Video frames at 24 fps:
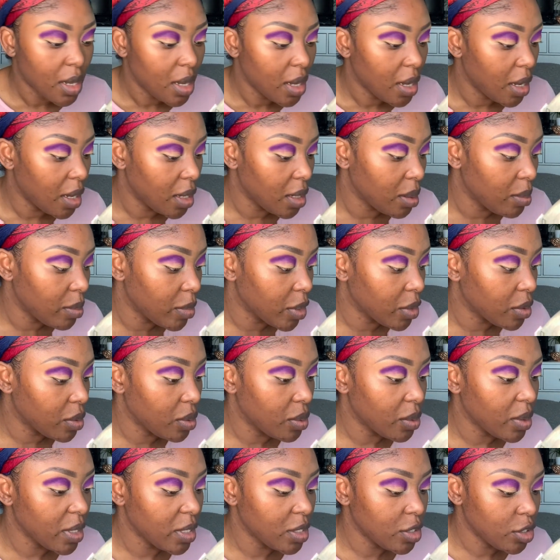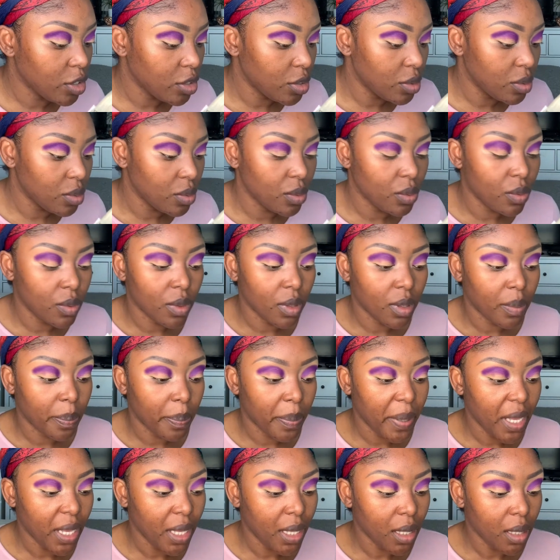And I'm gonna go into the
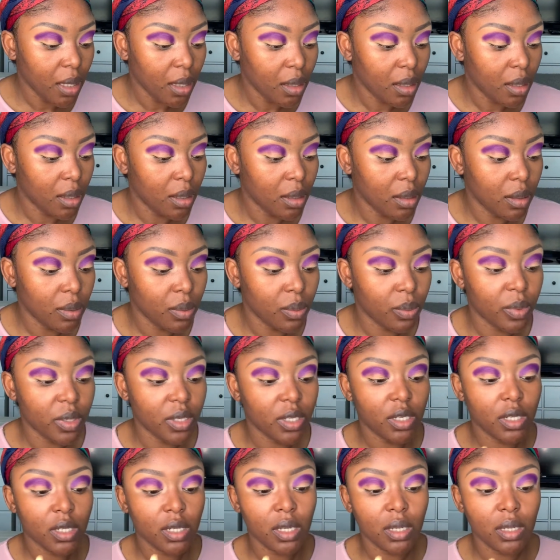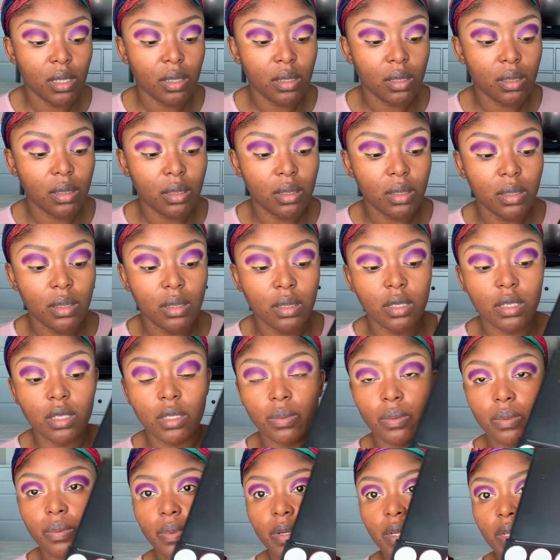pink, which is this
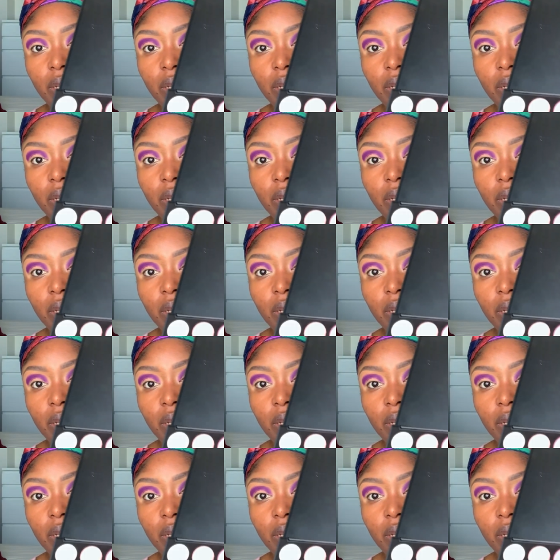one right